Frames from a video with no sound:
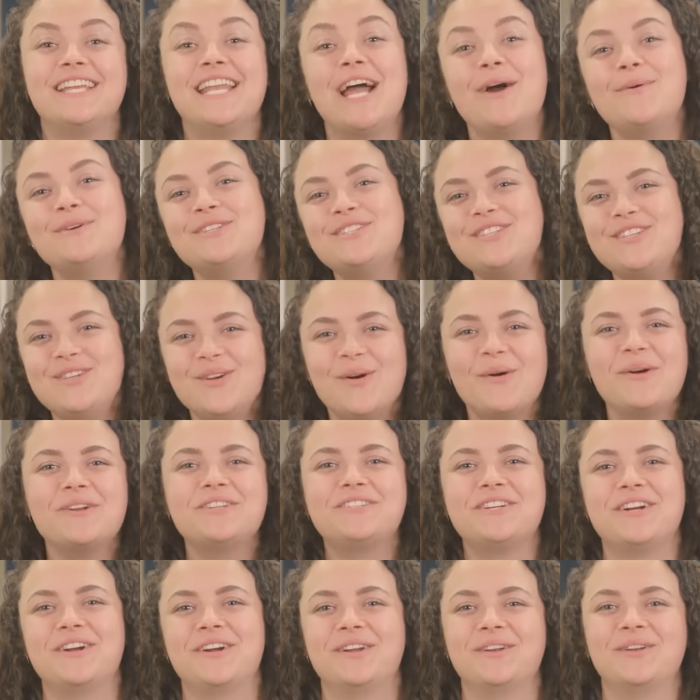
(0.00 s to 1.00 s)
Now it's your
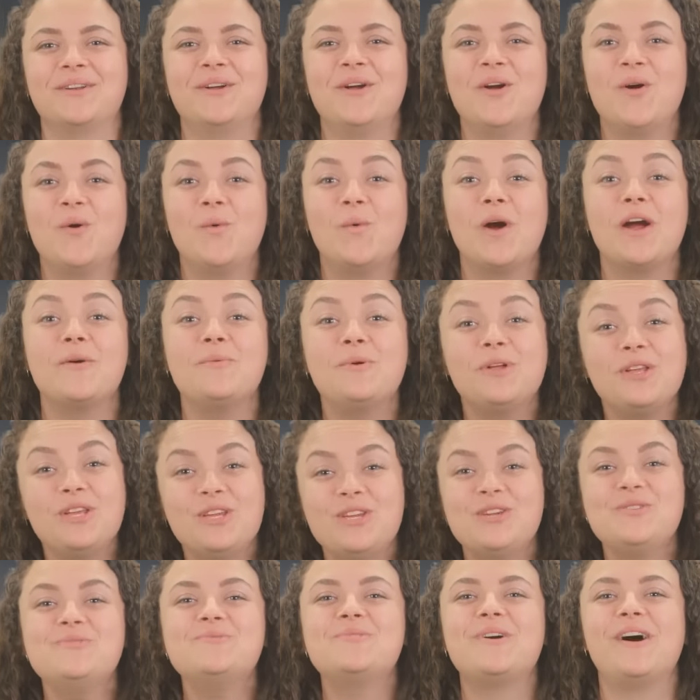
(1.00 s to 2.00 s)
turn. Where will
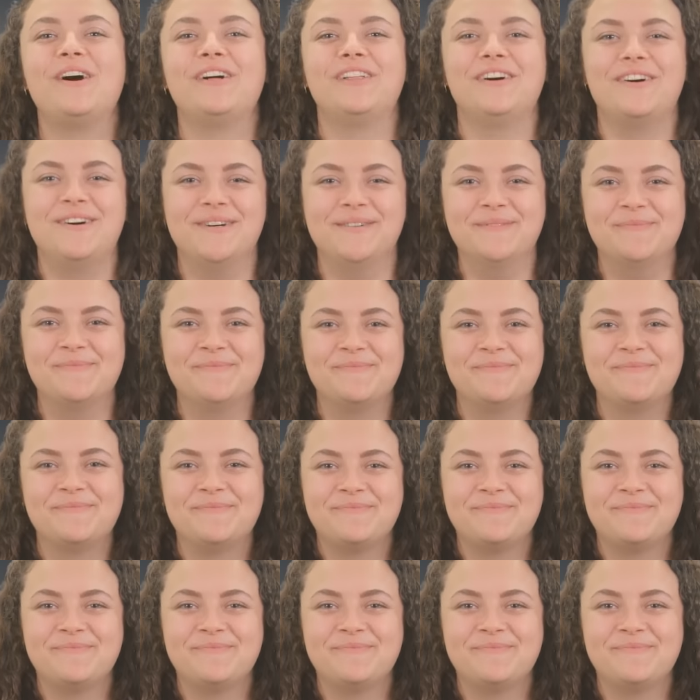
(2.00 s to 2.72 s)
you call home?